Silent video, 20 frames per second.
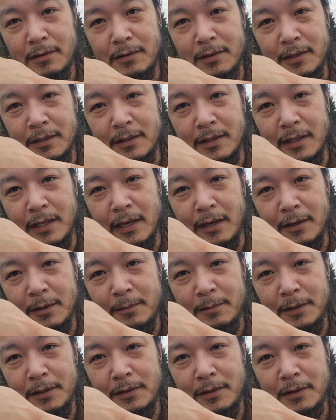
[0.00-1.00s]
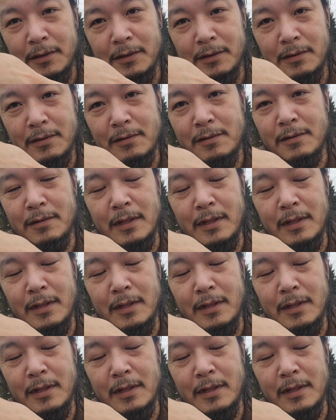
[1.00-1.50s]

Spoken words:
this leather material,